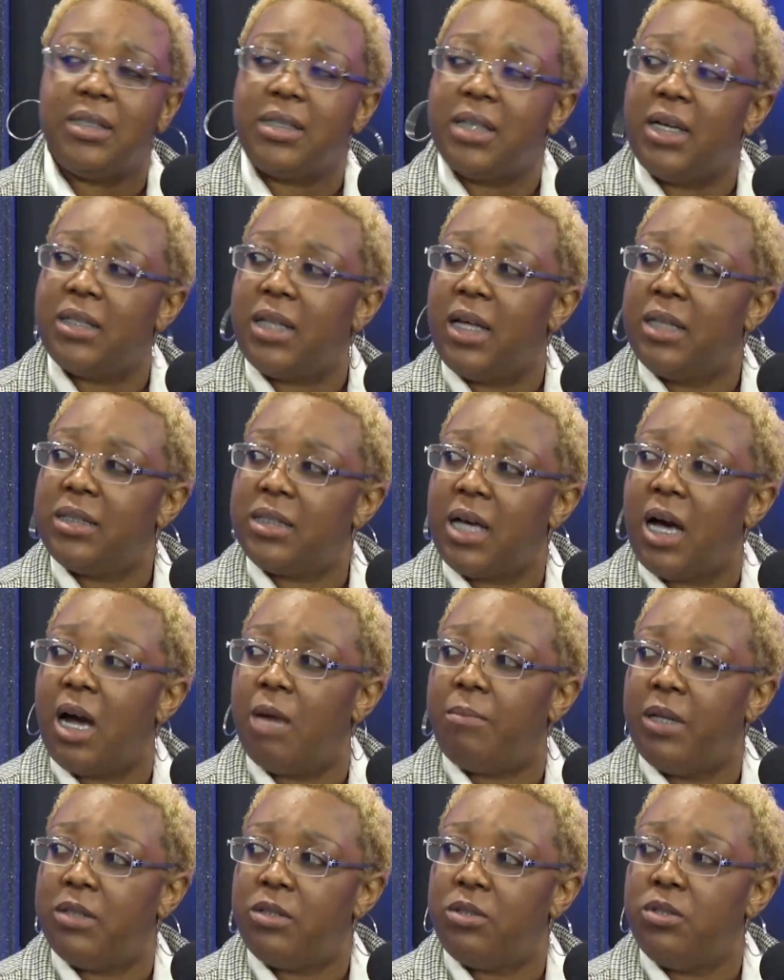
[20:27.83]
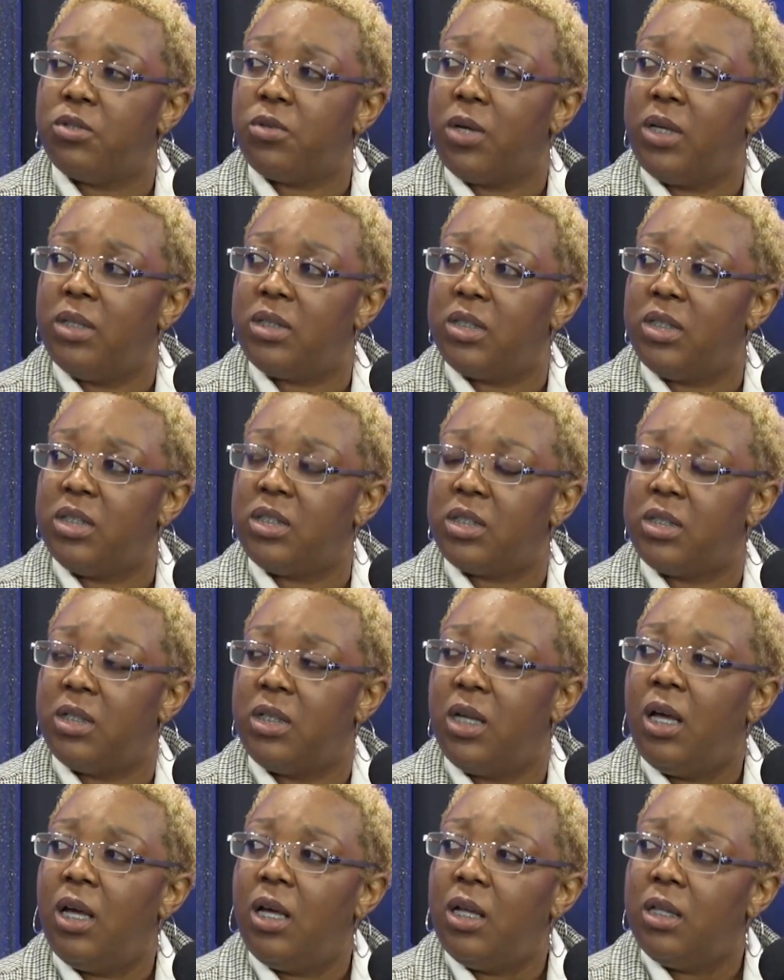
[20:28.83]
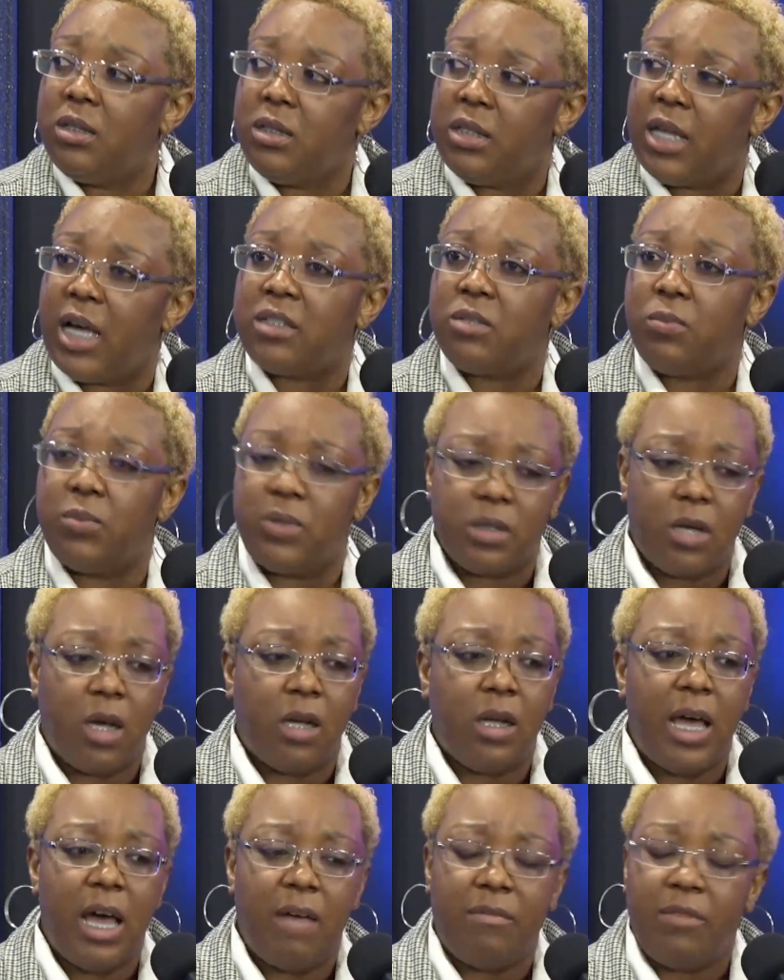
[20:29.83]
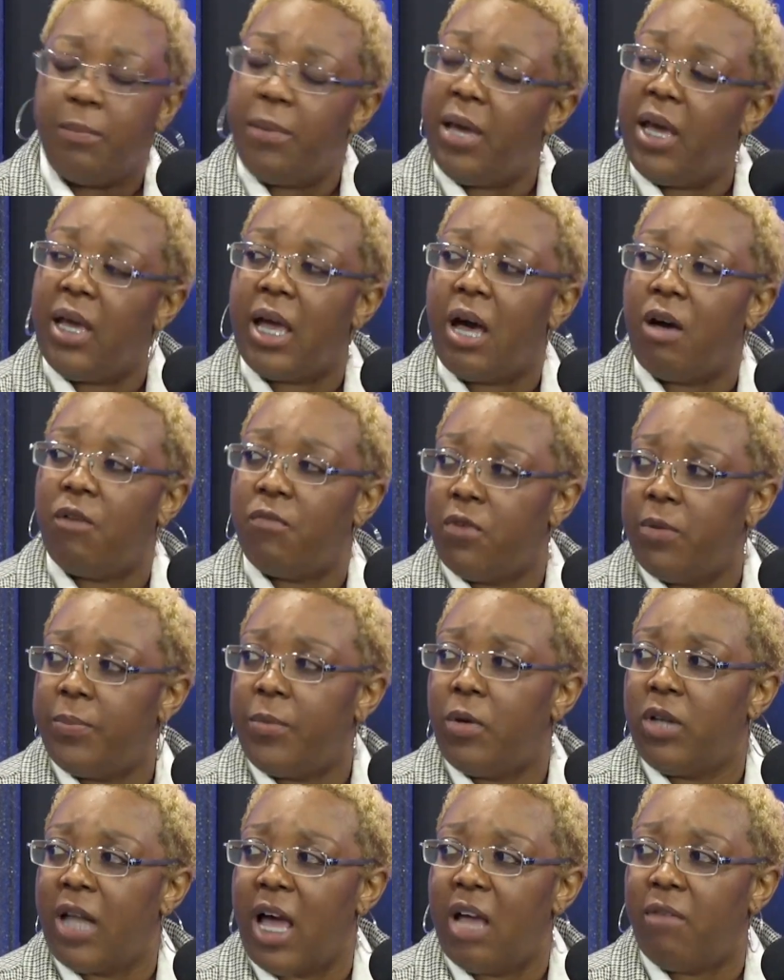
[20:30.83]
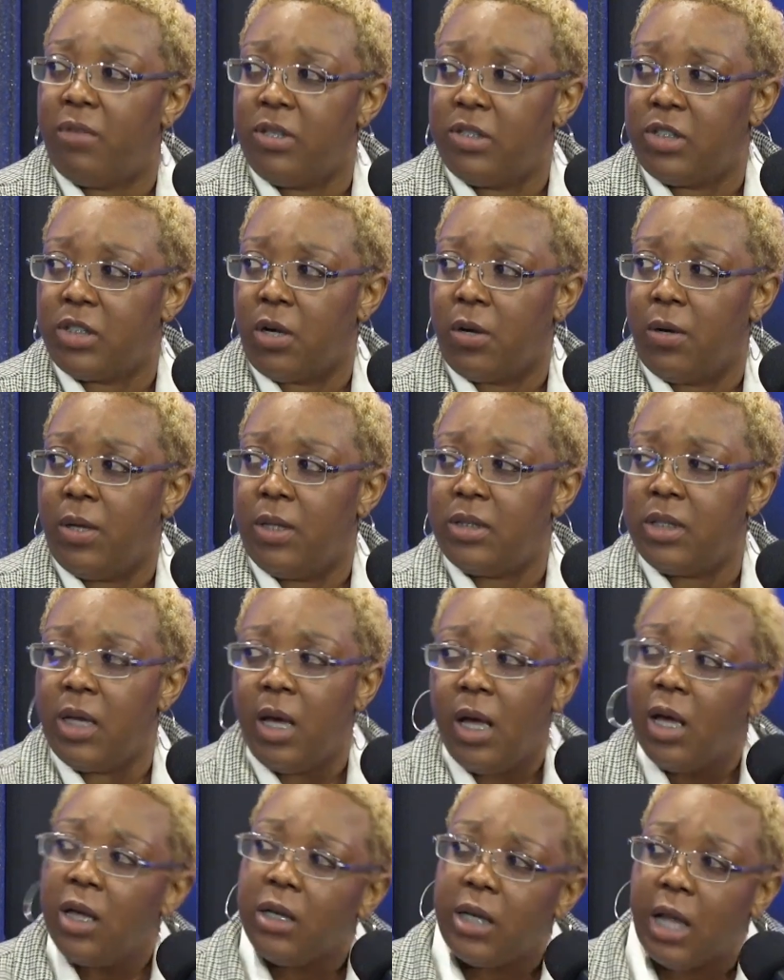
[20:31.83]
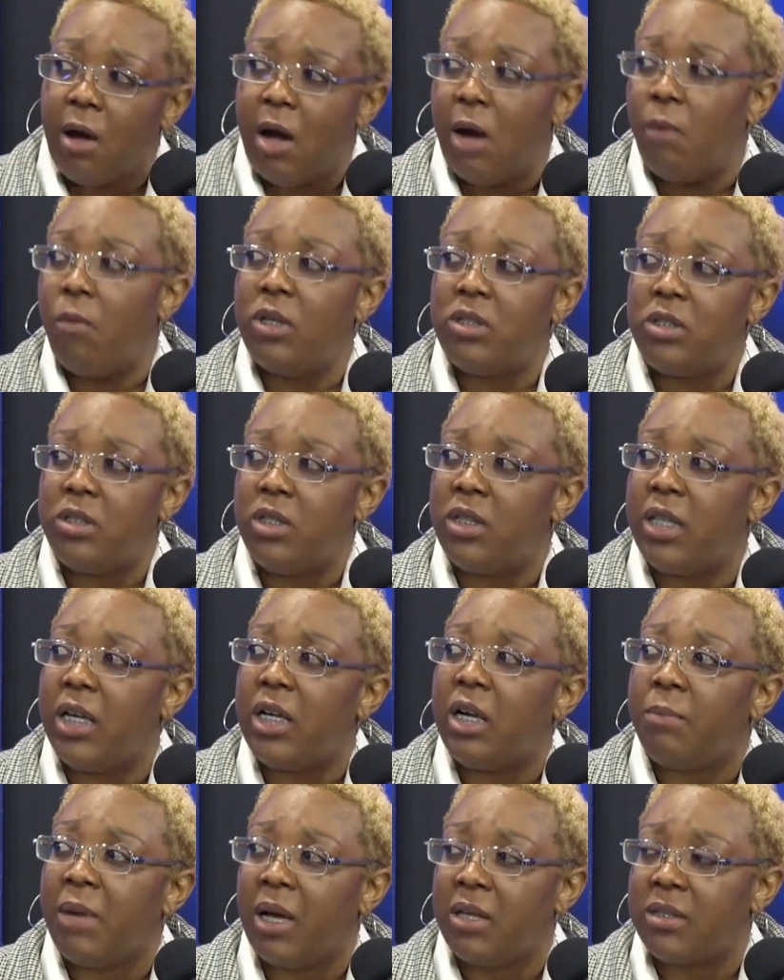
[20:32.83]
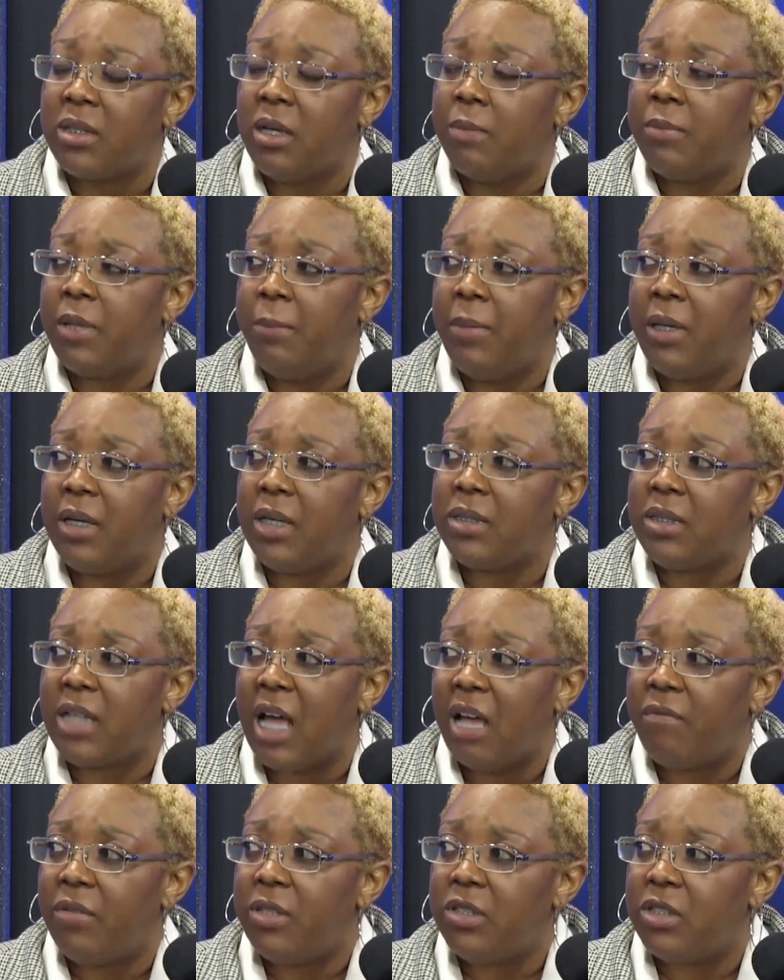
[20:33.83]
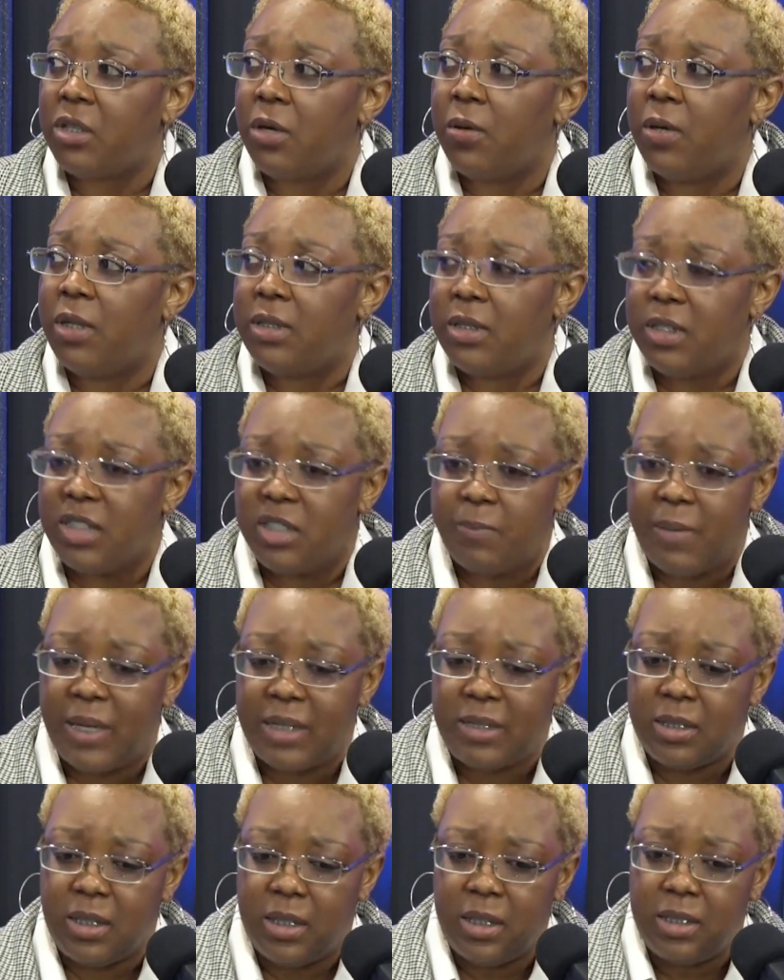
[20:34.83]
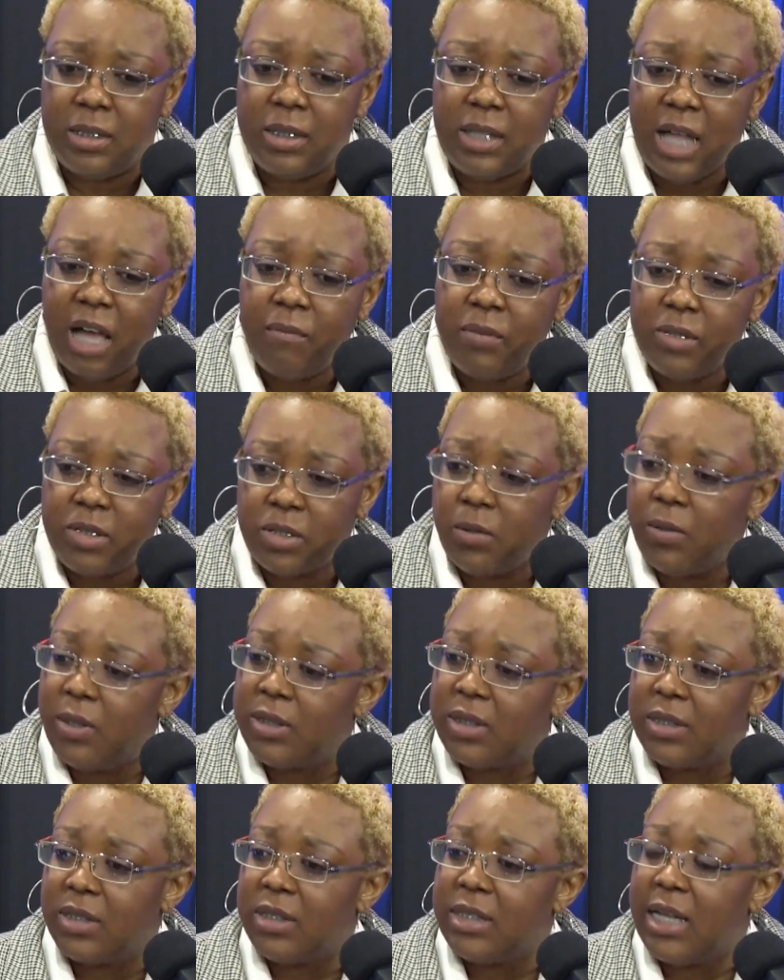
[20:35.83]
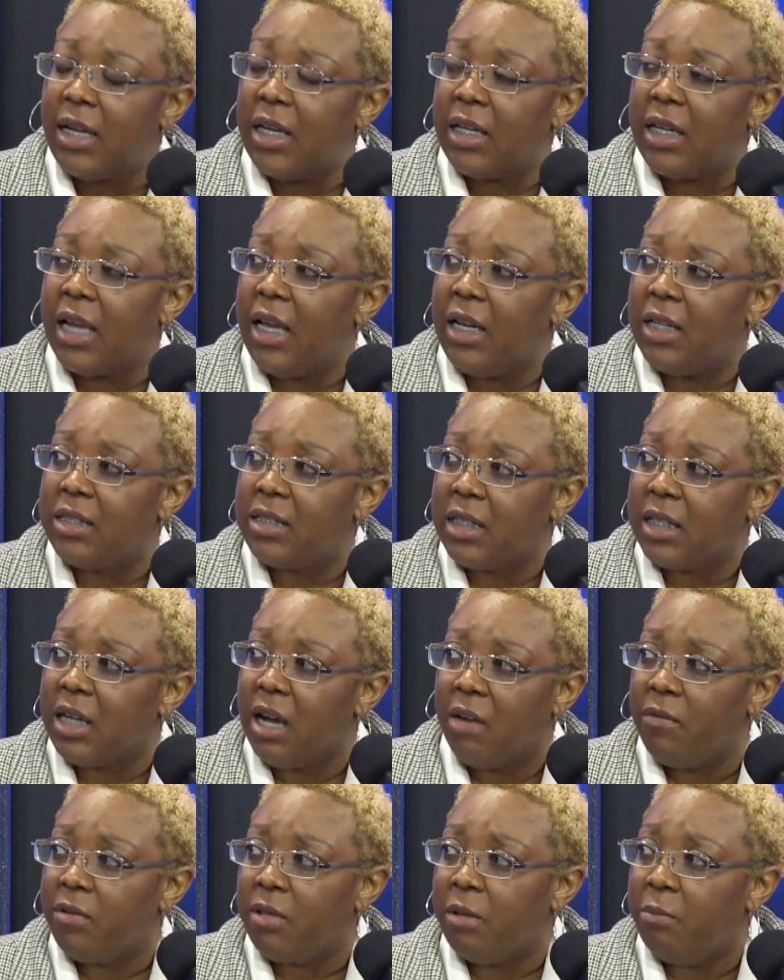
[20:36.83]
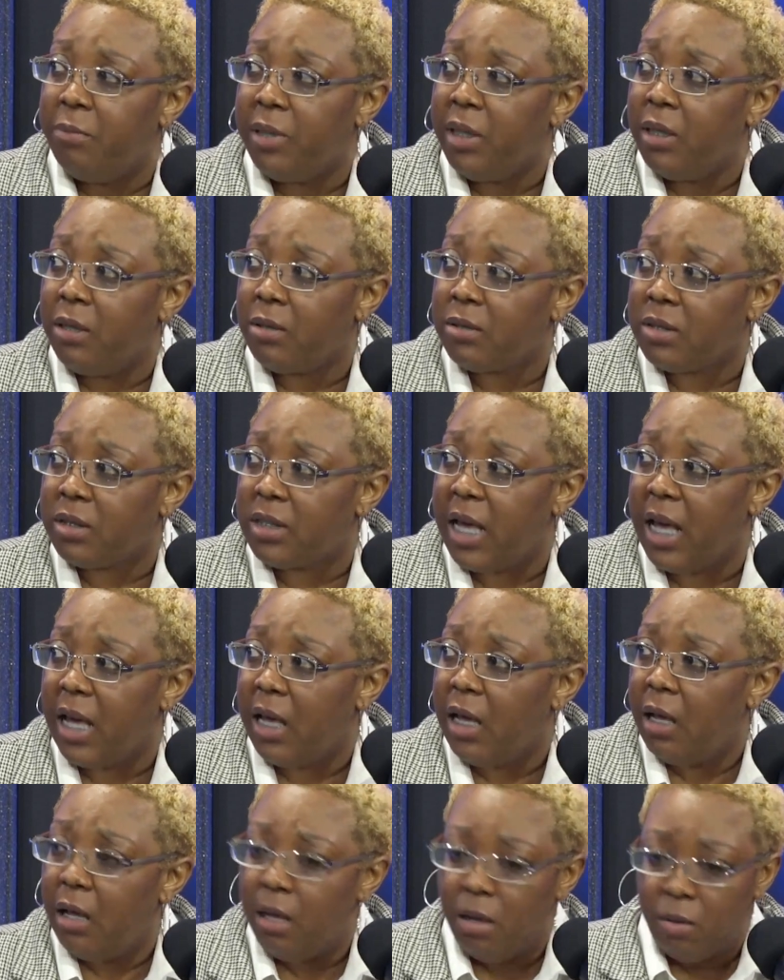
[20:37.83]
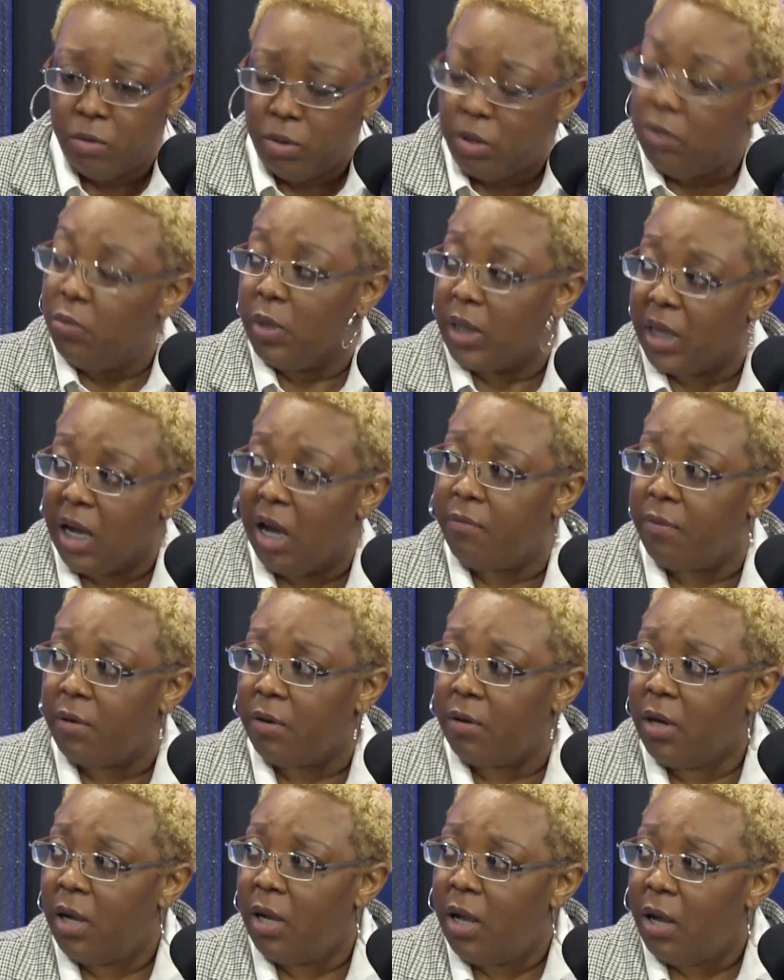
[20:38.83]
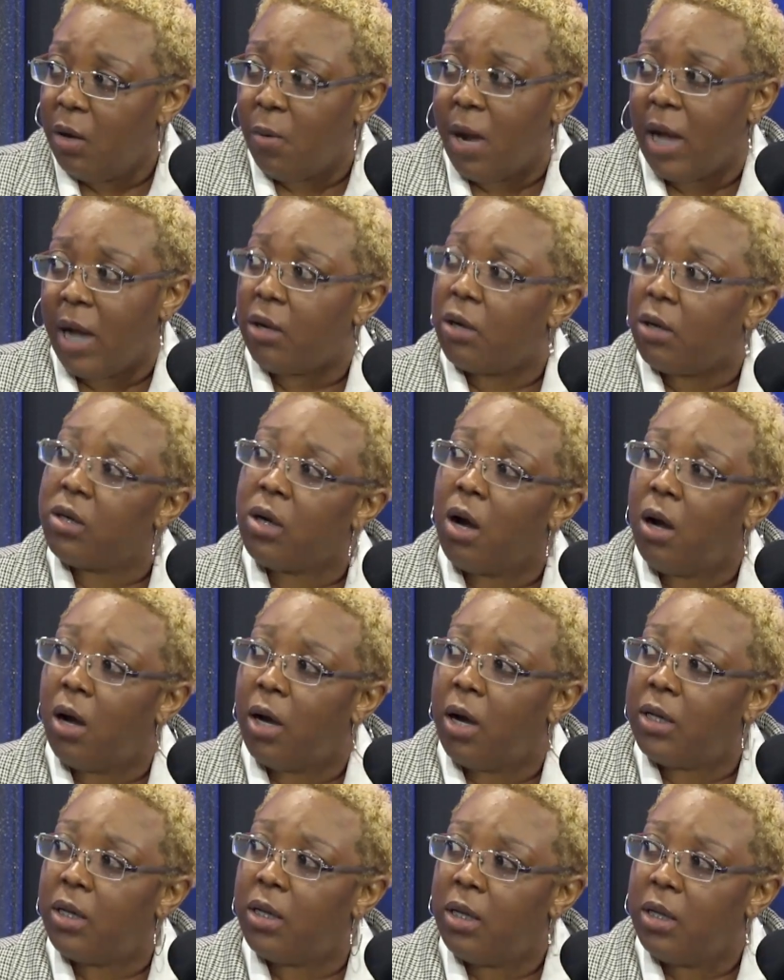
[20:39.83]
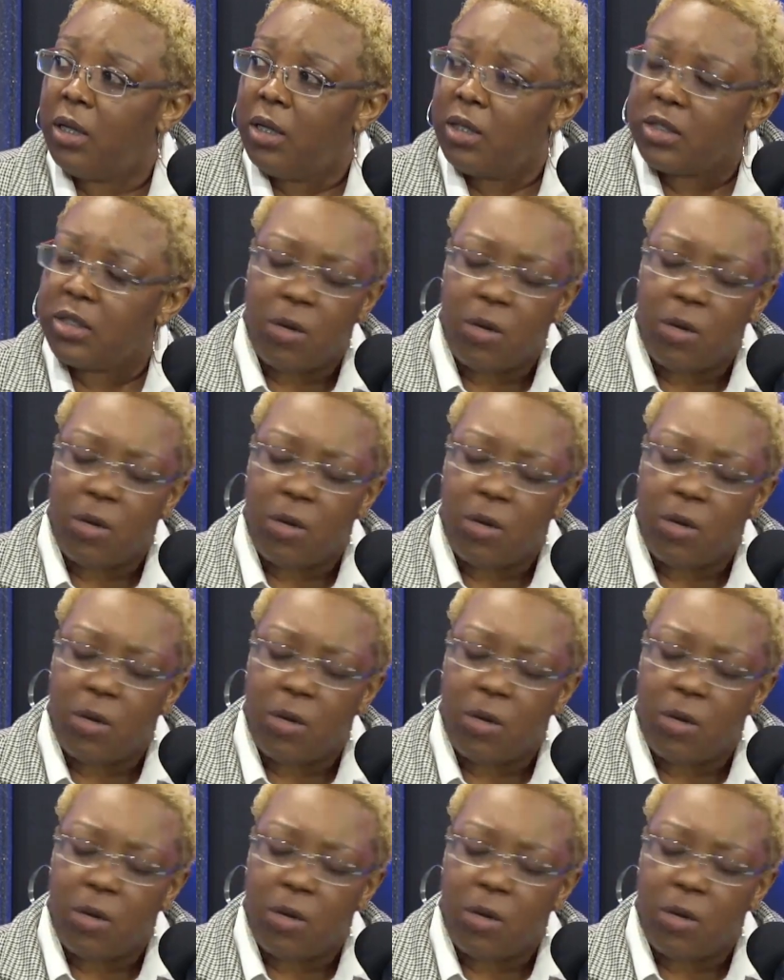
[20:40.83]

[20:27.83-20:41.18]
at that time that you transition. That's what's going to have to pay out from your life insurance. Mm-hmm. Now, I want you to think about something because life insurance, especially life insurance, is dedicated to cover the bills that you would cover while you're gone. So